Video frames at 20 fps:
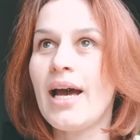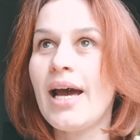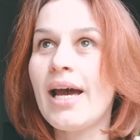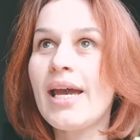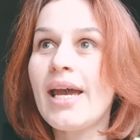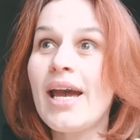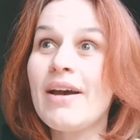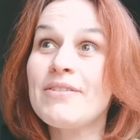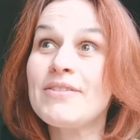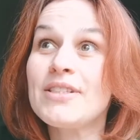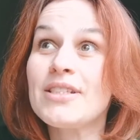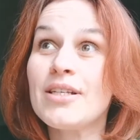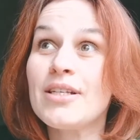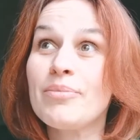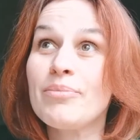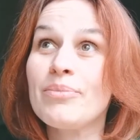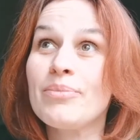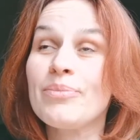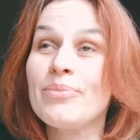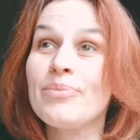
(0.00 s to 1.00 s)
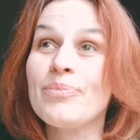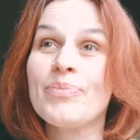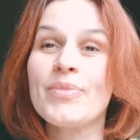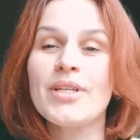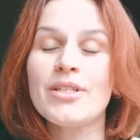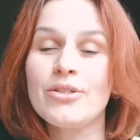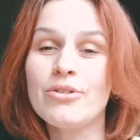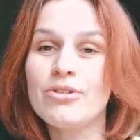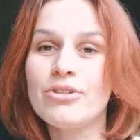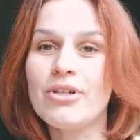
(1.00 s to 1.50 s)
I have some,
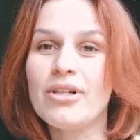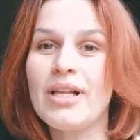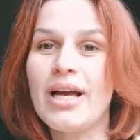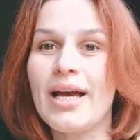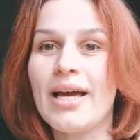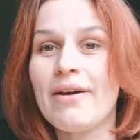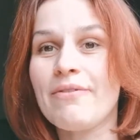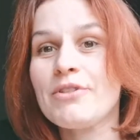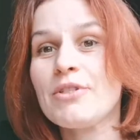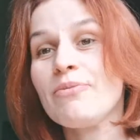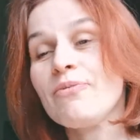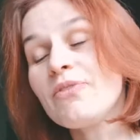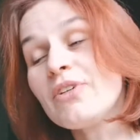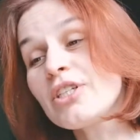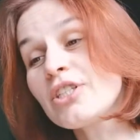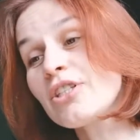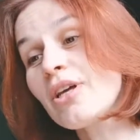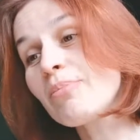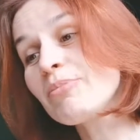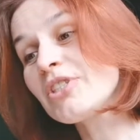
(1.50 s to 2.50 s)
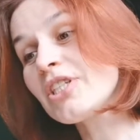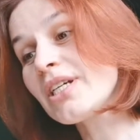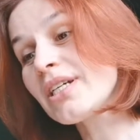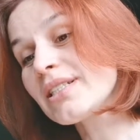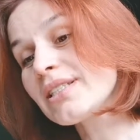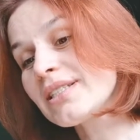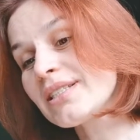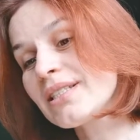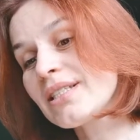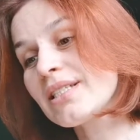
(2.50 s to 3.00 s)
as usual, I have some finished
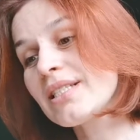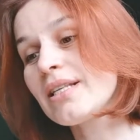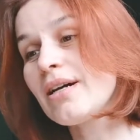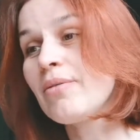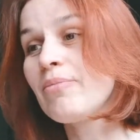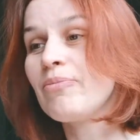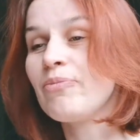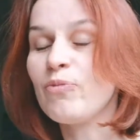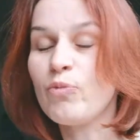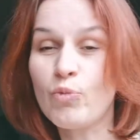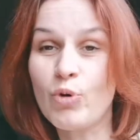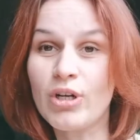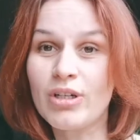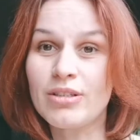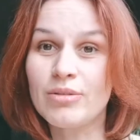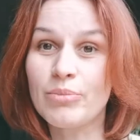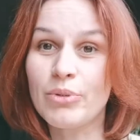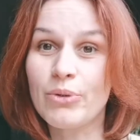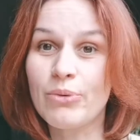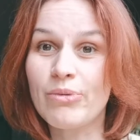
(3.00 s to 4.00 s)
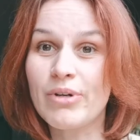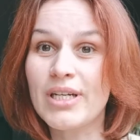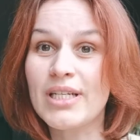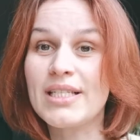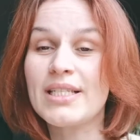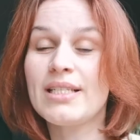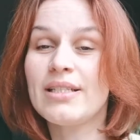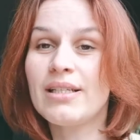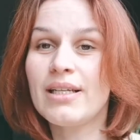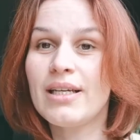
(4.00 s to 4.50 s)
objects, some work in
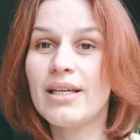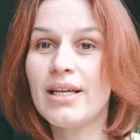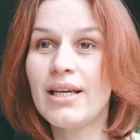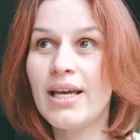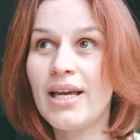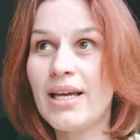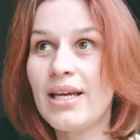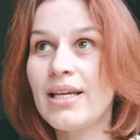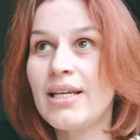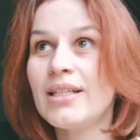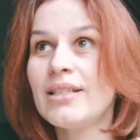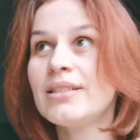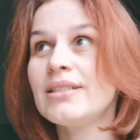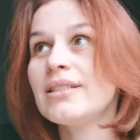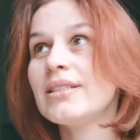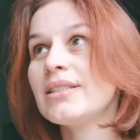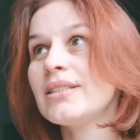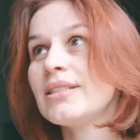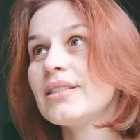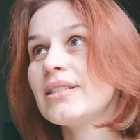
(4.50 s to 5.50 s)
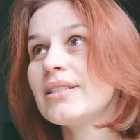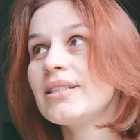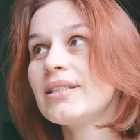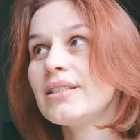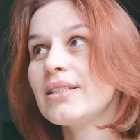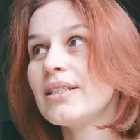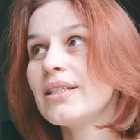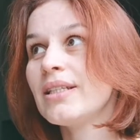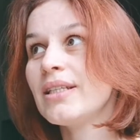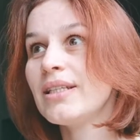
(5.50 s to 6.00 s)
progress, and
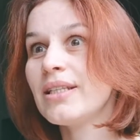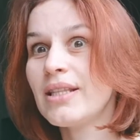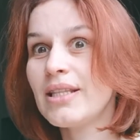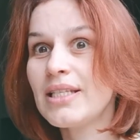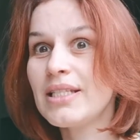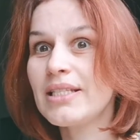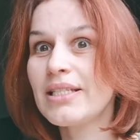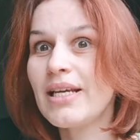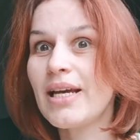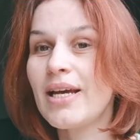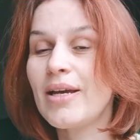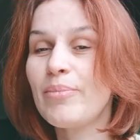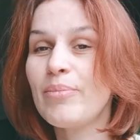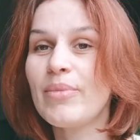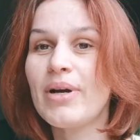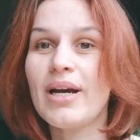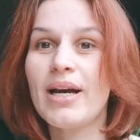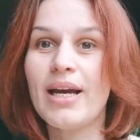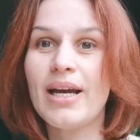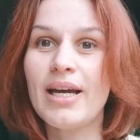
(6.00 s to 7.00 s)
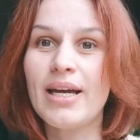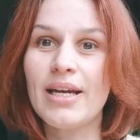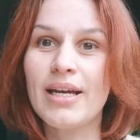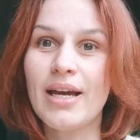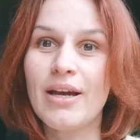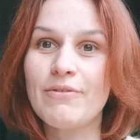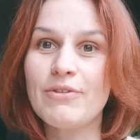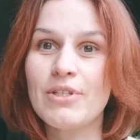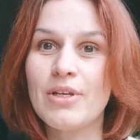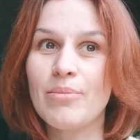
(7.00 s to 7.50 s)
this time I
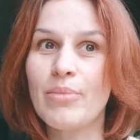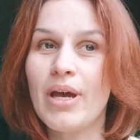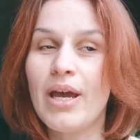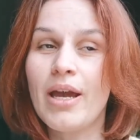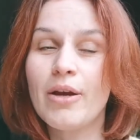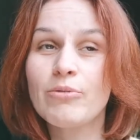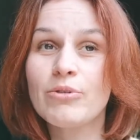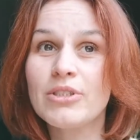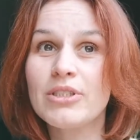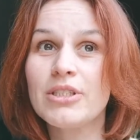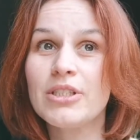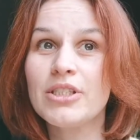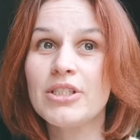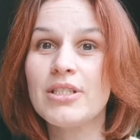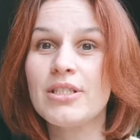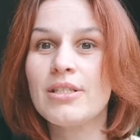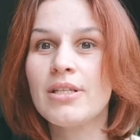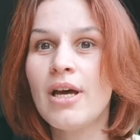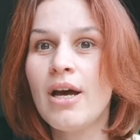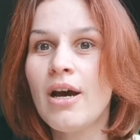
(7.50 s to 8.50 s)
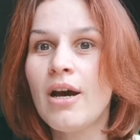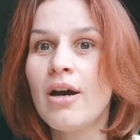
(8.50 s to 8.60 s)
have some acquisitions,